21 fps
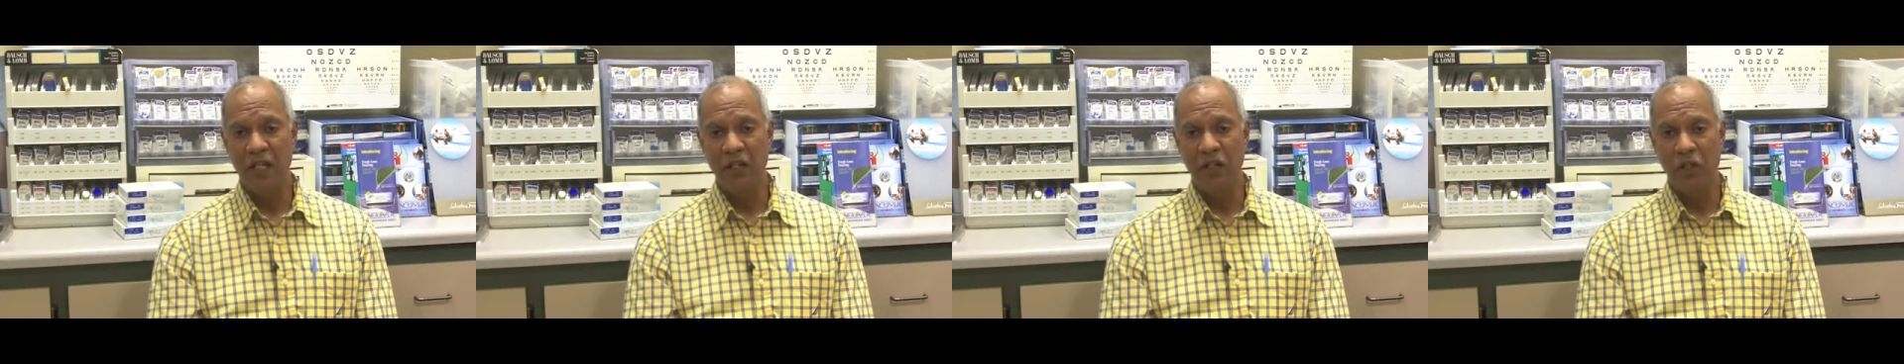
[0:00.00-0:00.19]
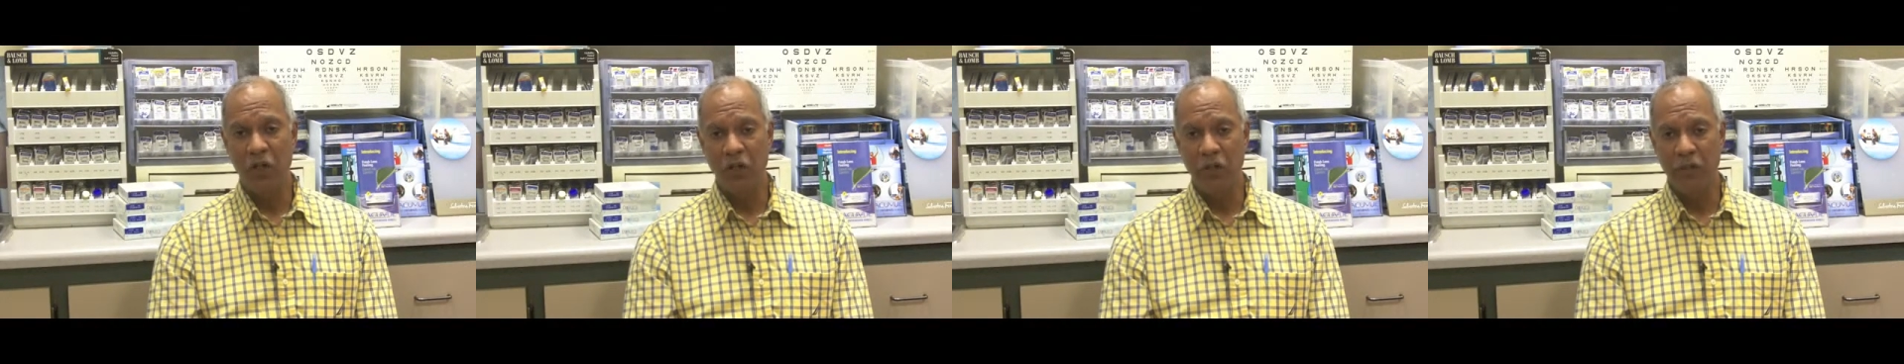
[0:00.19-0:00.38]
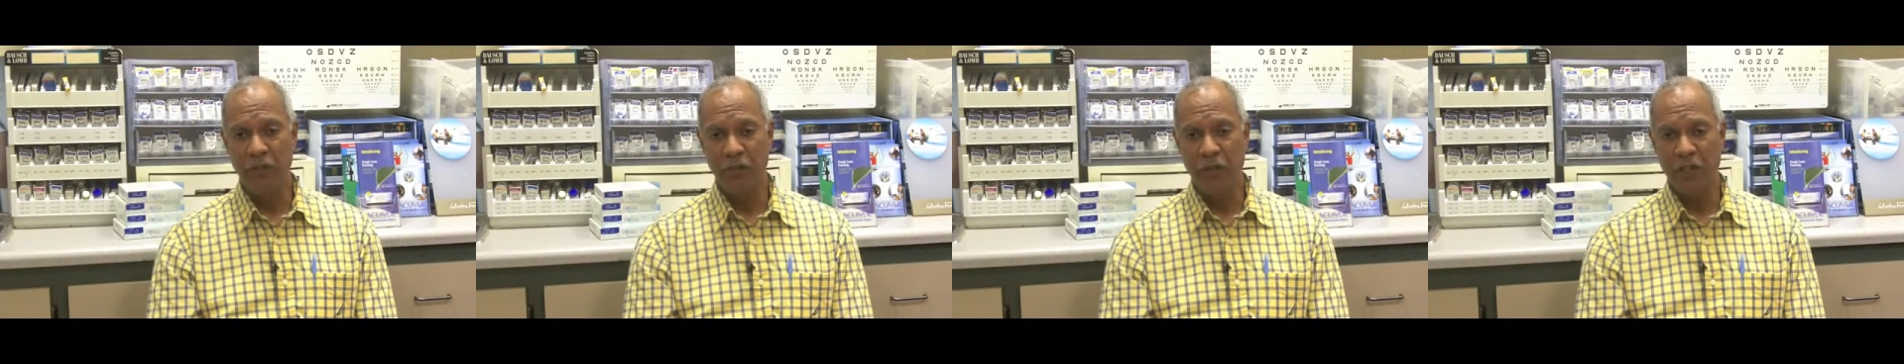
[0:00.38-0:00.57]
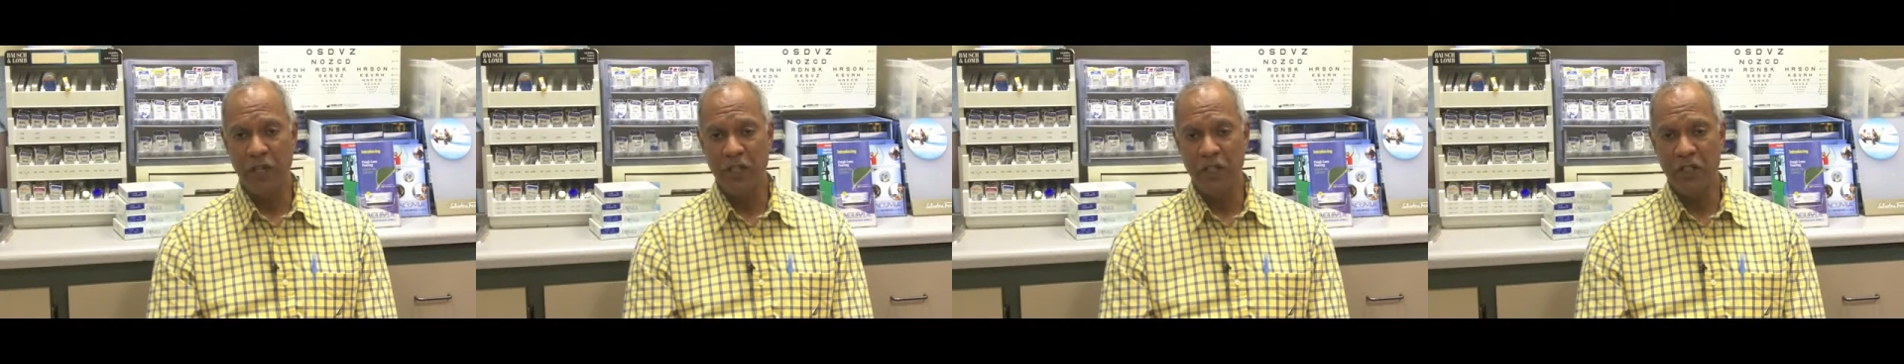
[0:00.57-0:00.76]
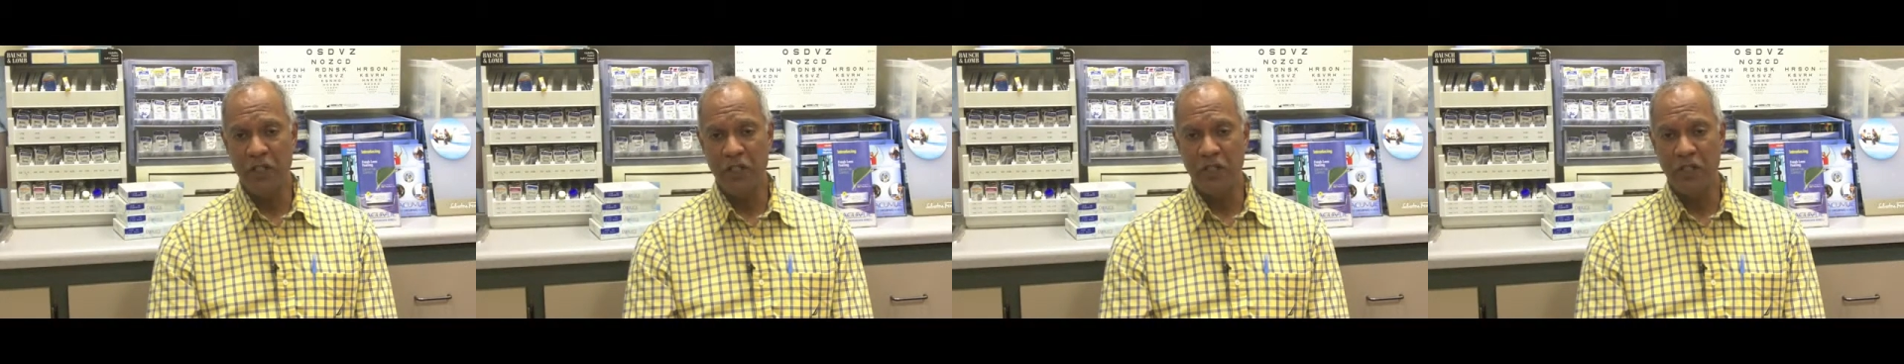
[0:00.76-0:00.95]
The older
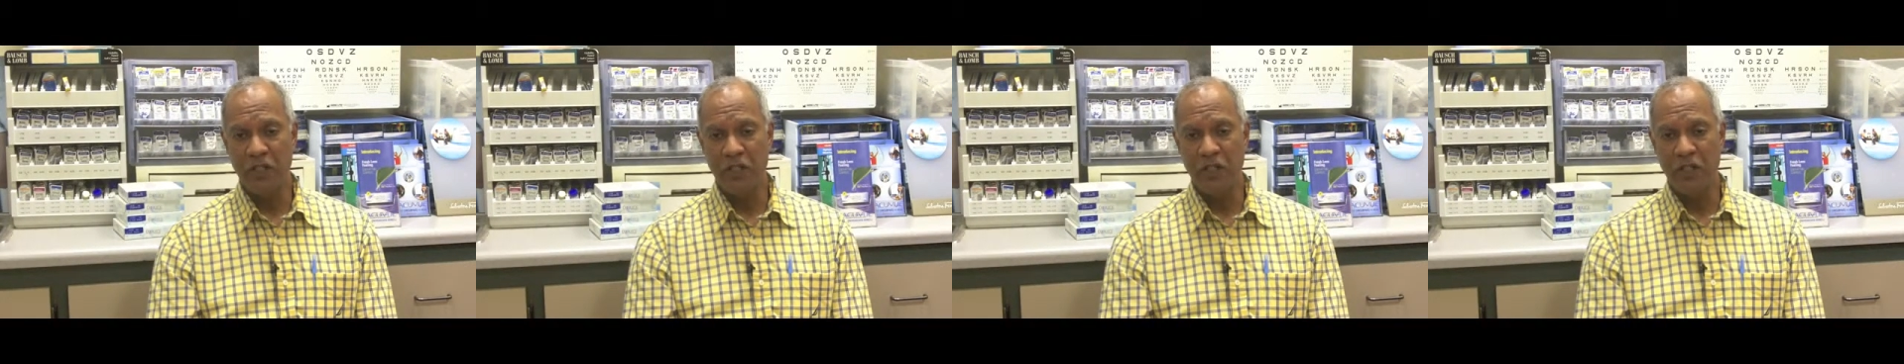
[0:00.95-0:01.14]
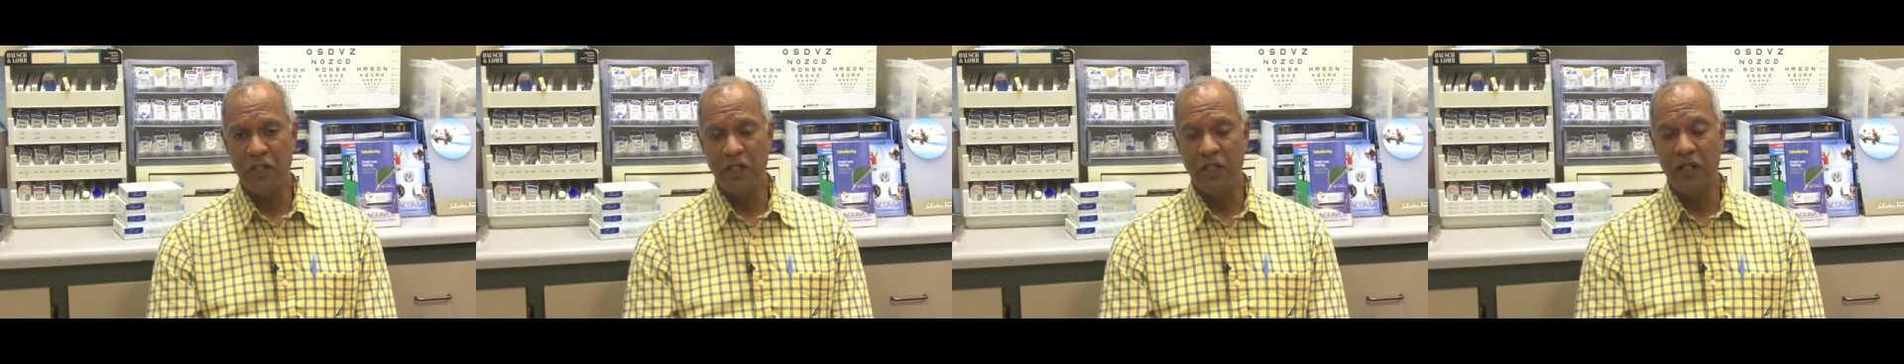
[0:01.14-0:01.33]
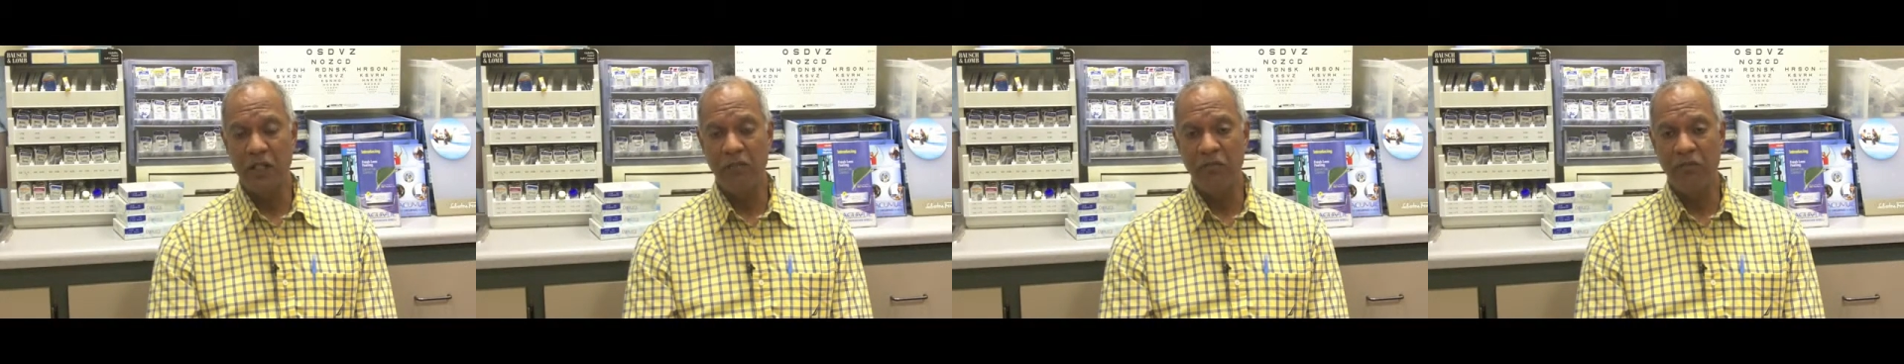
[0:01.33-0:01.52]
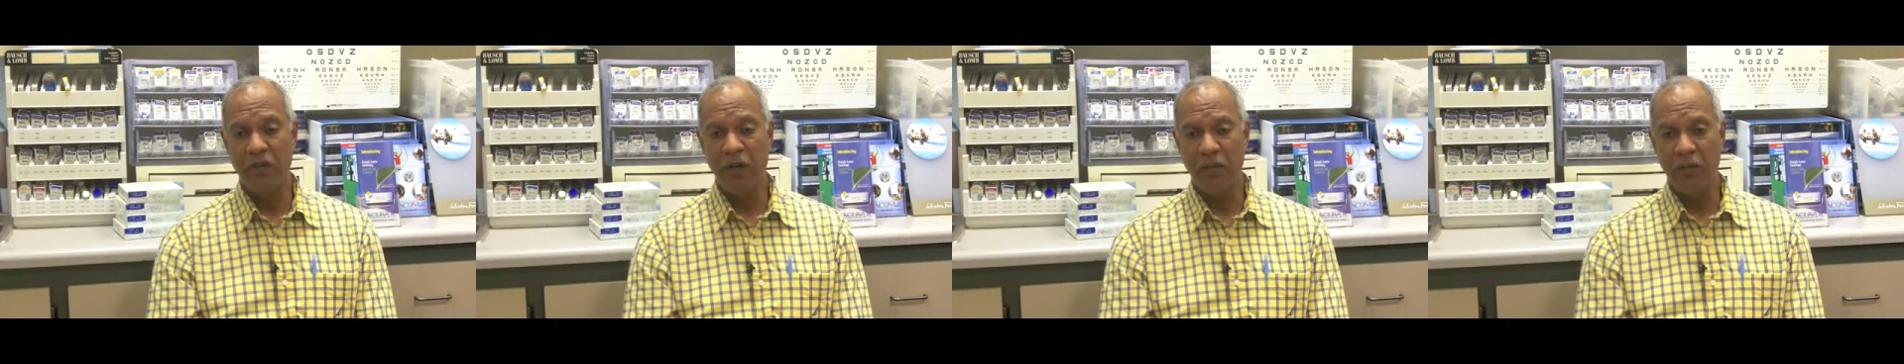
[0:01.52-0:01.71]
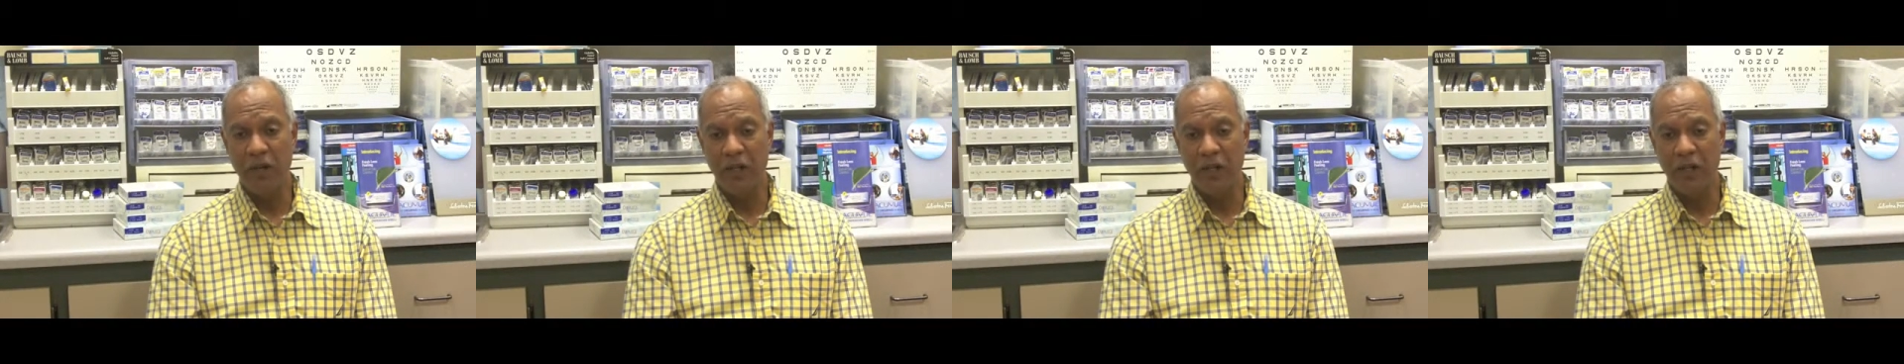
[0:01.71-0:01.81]
patients did far